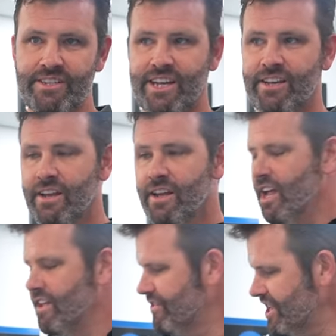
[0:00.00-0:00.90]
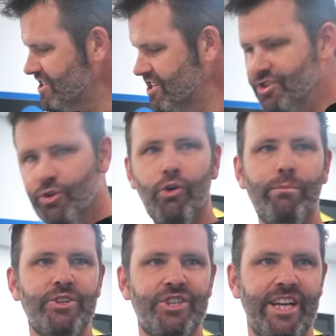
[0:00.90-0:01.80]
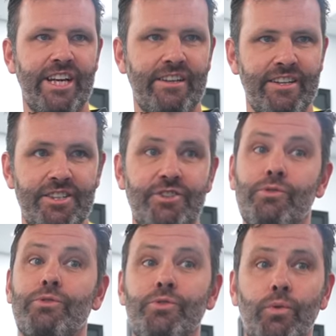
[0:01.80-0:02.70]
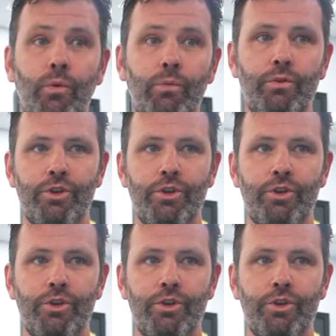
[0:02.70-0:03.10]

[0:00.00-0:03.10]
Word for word: I said, this is your machine, this is your tool.